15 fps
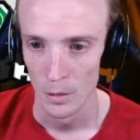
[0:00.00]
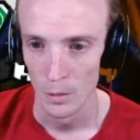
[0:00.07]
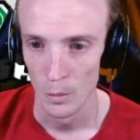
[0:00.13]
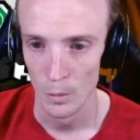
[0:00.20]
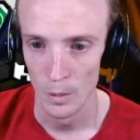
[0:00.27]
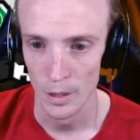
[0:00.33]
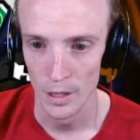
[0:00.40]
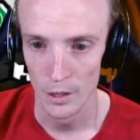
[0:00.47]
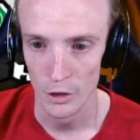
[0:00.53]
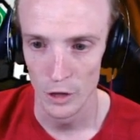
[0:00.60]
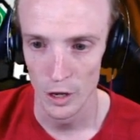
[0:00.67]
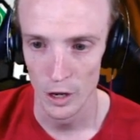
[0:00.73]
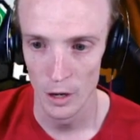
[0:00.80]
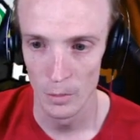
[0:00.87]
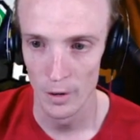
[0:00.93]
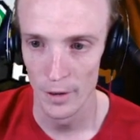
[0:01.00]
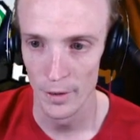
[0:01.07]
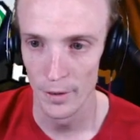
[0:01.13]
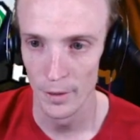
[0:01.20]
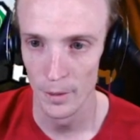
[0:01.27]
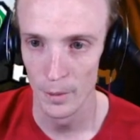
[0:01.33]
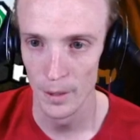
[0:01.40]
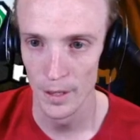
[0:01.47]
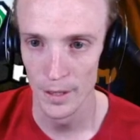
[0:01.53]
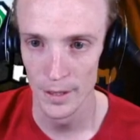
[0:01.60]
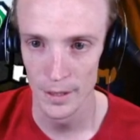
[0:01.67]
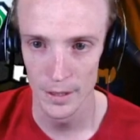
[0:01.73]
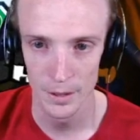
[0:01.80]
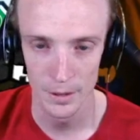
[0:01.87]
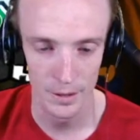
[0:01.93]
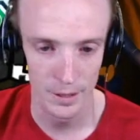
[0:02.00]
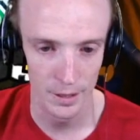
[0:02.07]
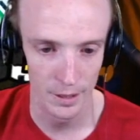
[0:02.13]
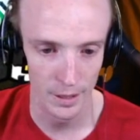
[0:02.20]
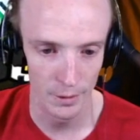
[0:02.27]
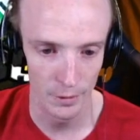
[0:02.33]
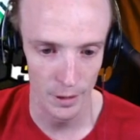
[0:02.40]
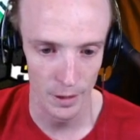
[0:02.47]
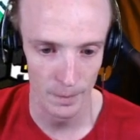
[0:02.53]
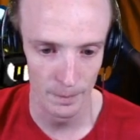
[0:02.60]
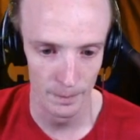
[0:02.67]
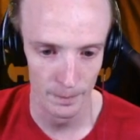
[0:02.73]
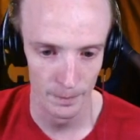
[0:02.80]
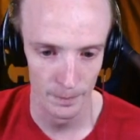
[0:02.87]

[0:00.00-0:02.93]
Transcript: We shall Breath of the Winds onto the Leafeon.